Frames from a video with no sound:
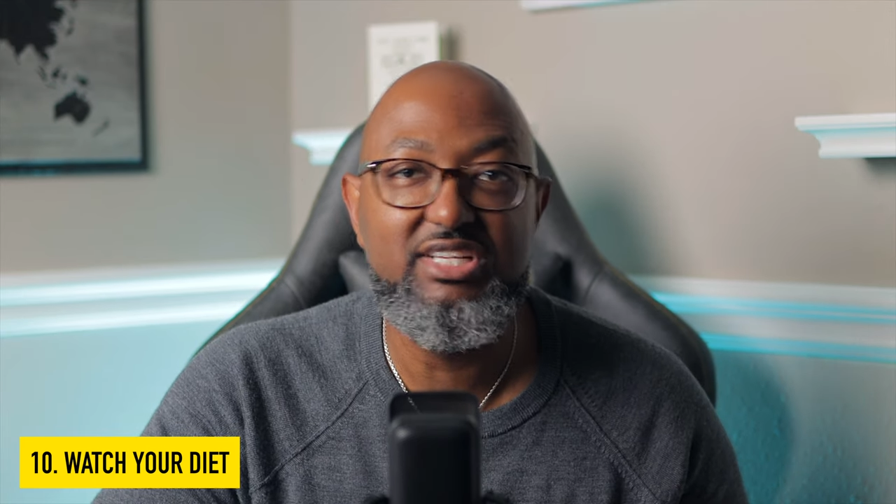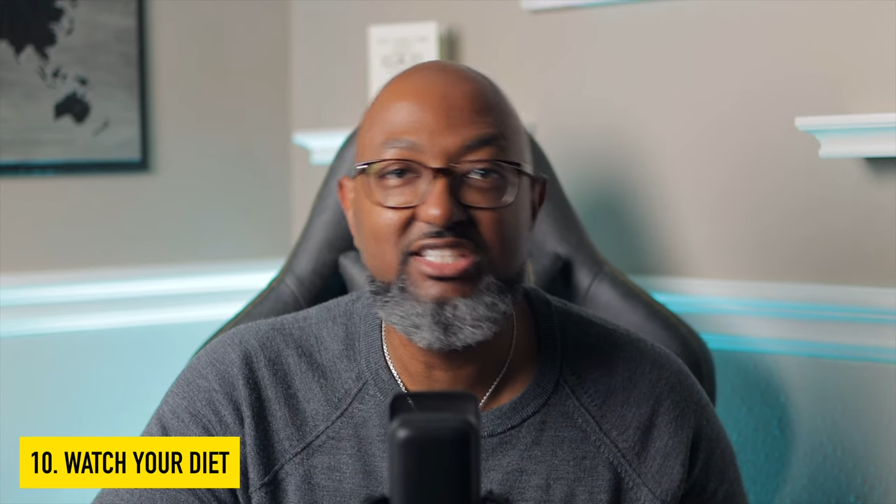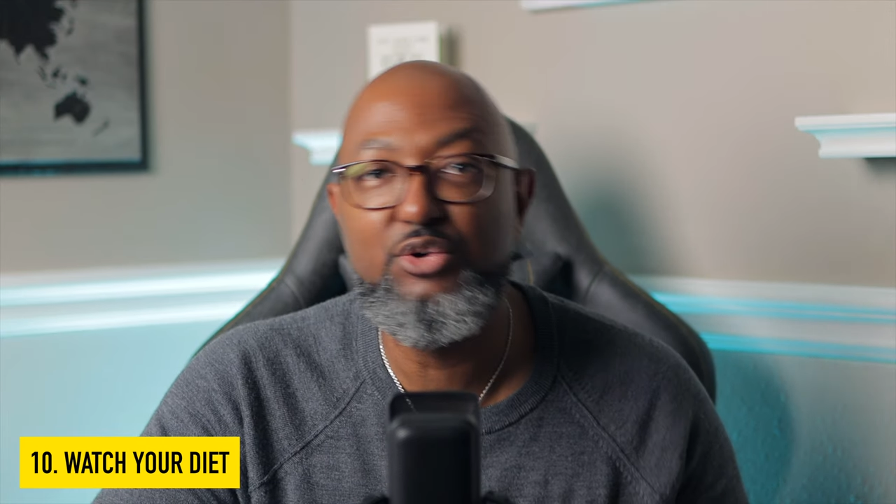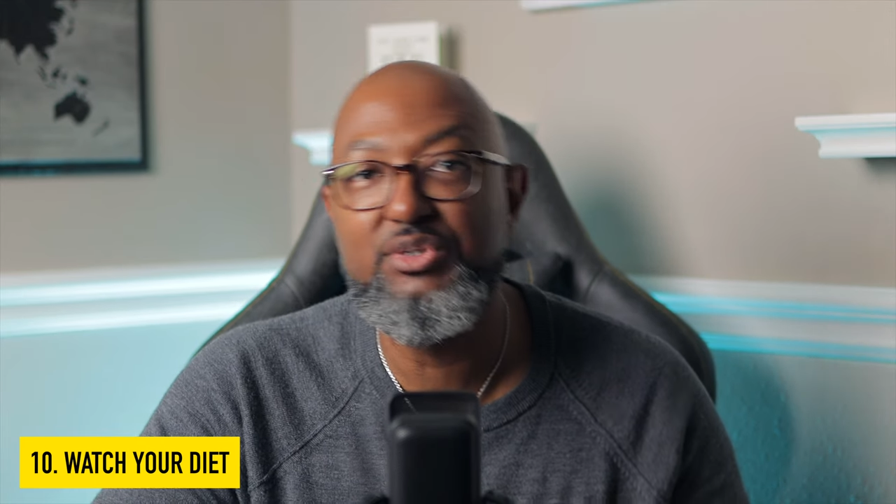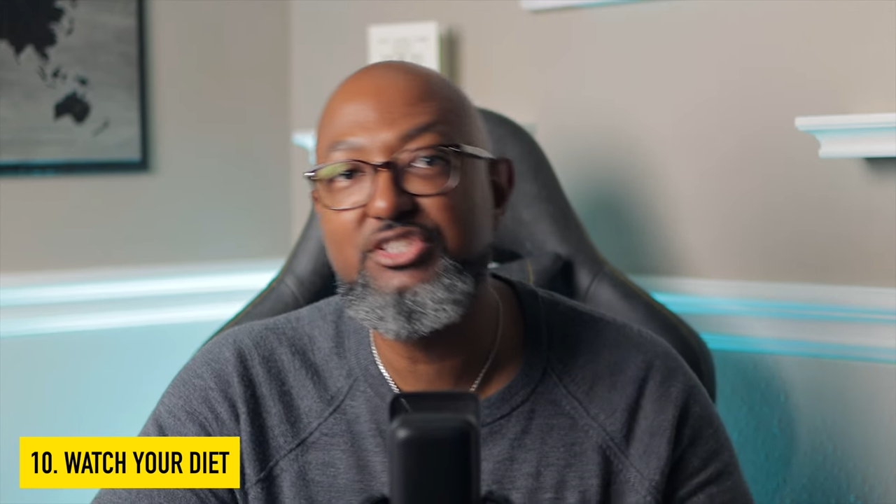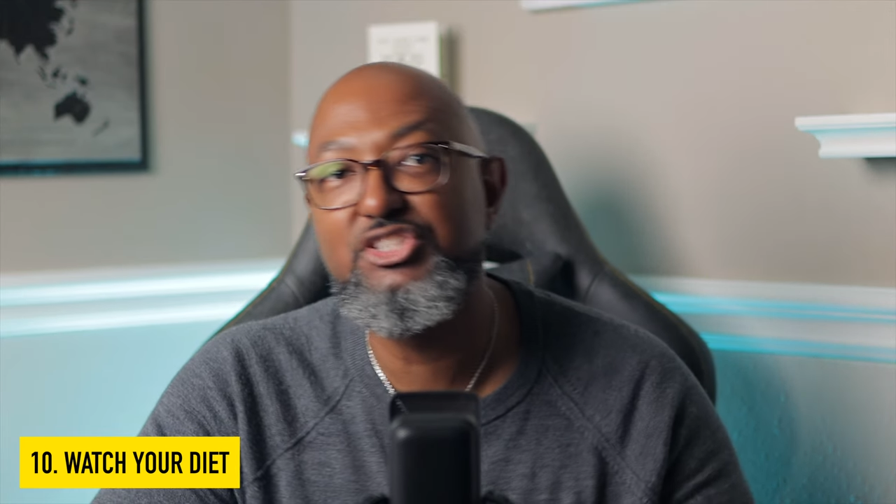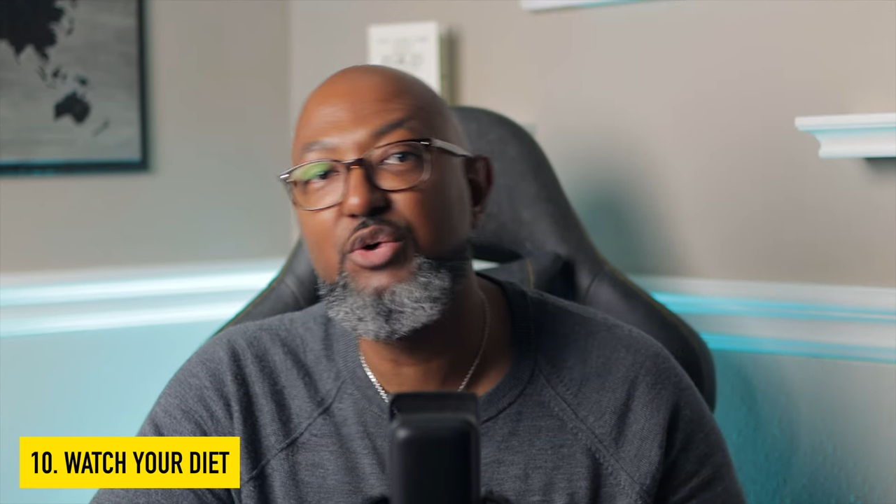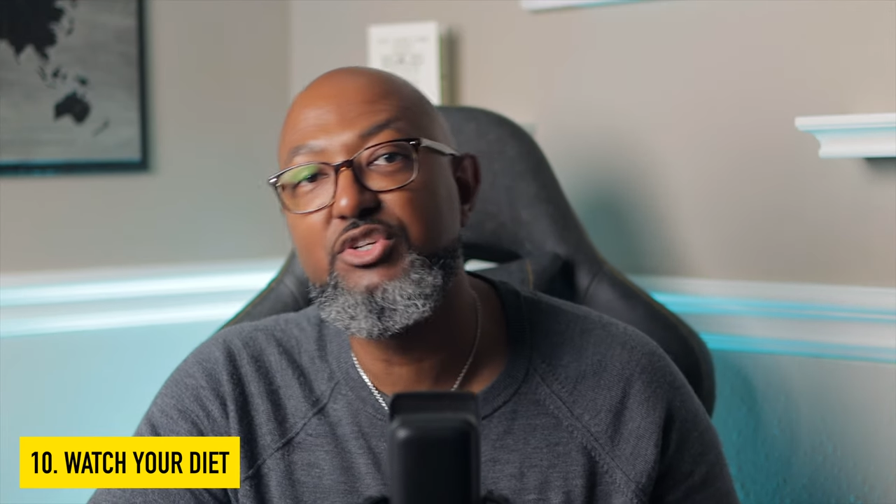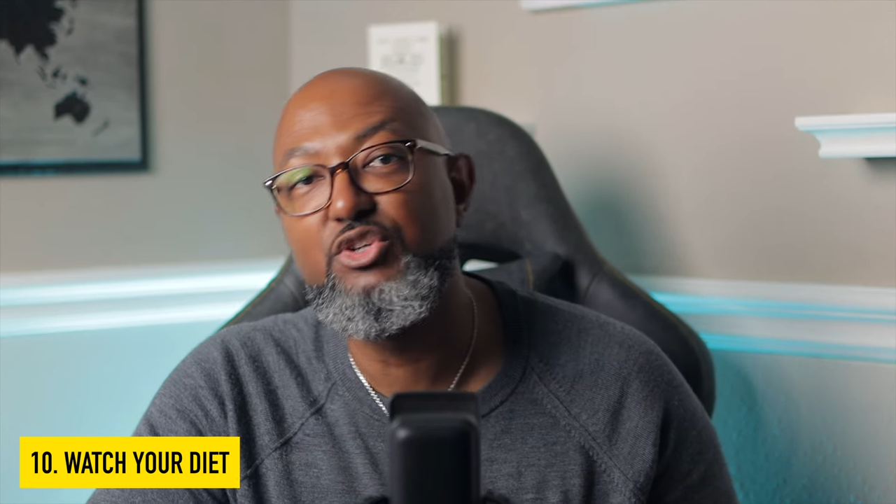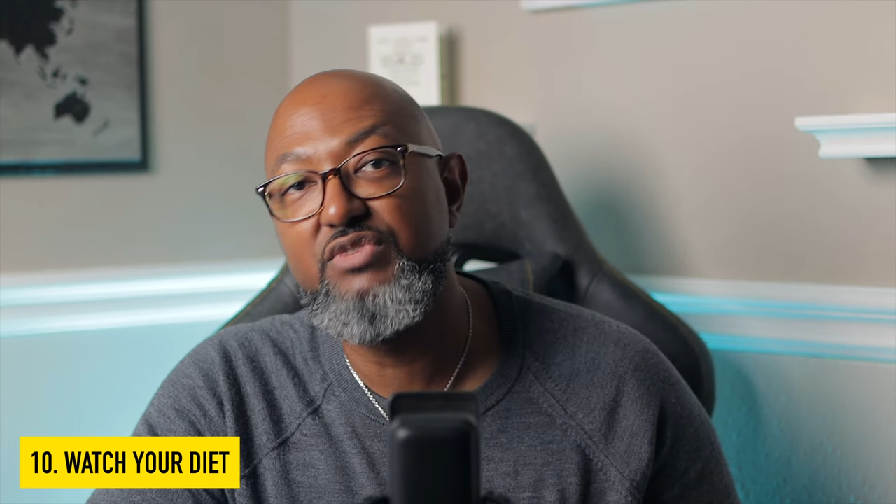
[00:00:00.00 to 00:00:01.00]
is going to show
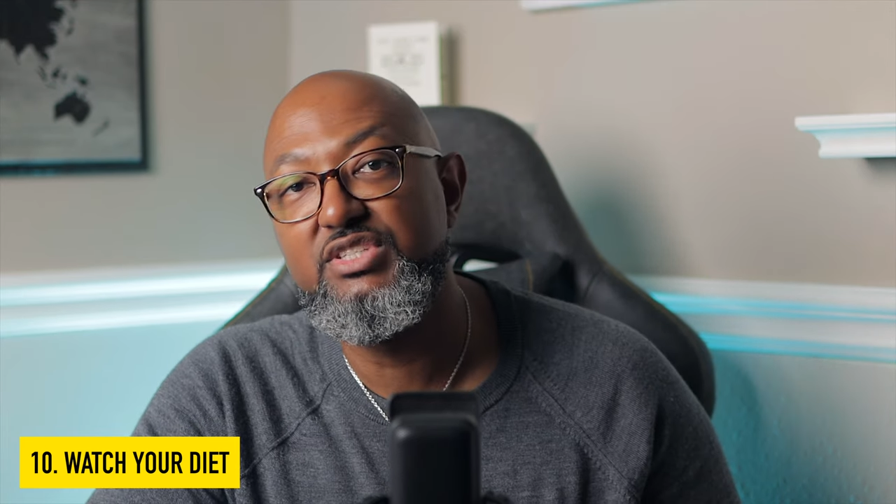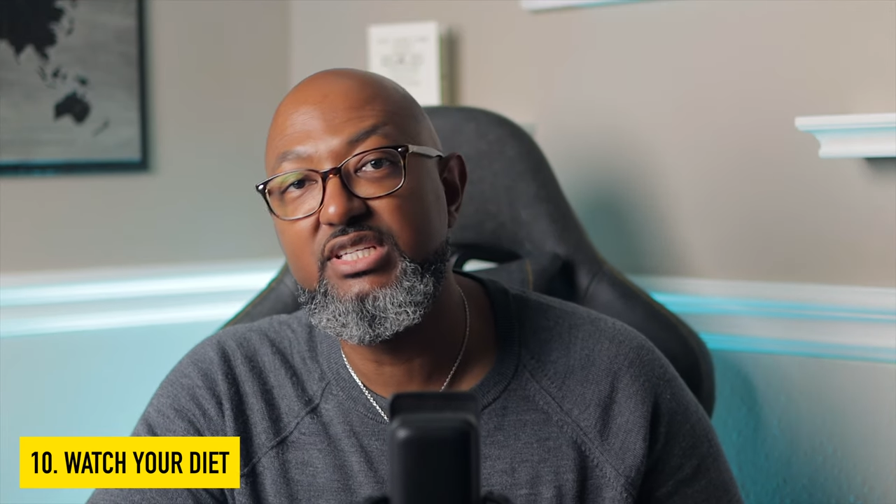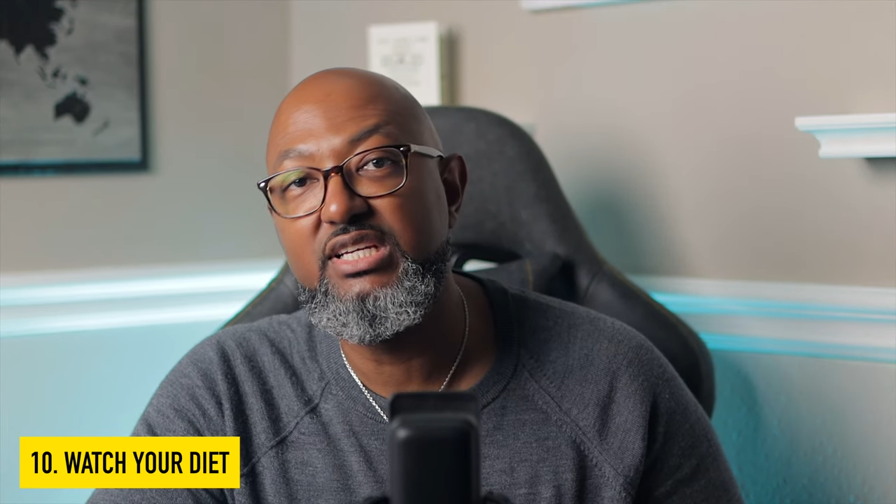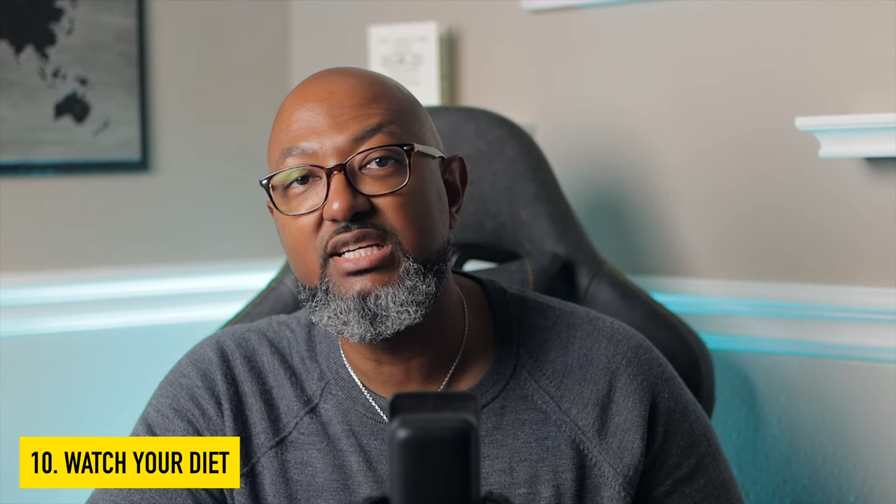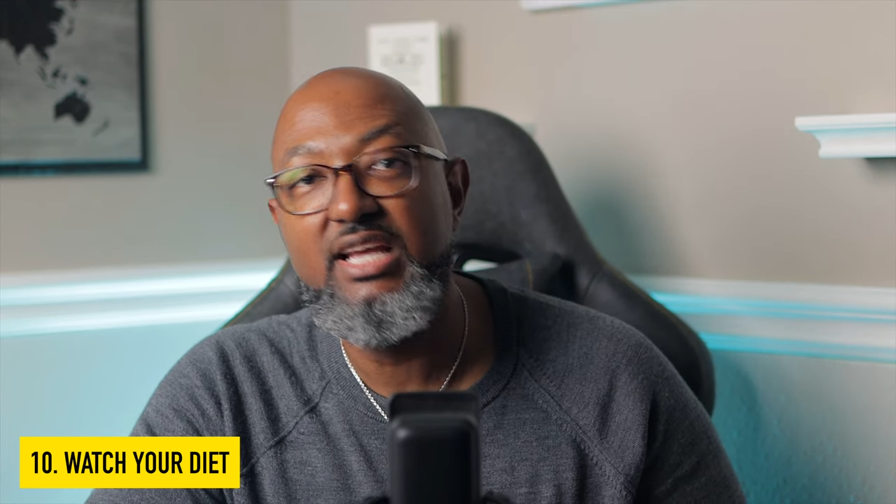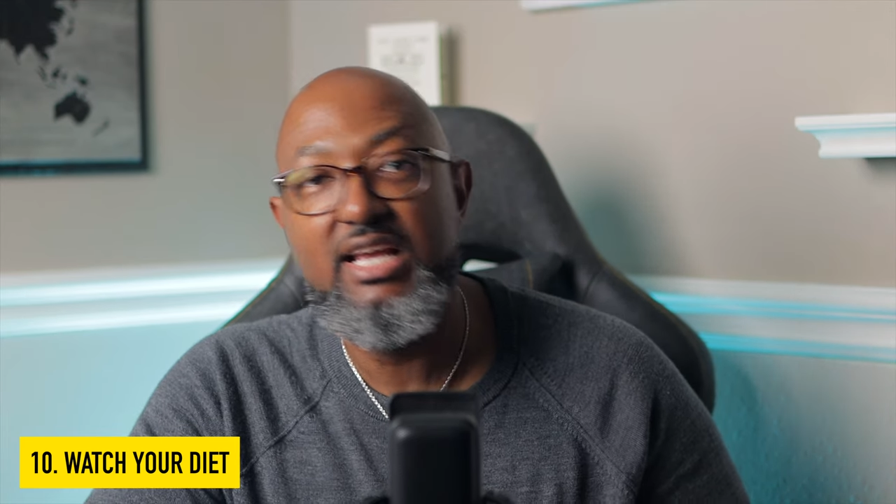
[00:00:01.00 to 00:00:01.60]
in your physique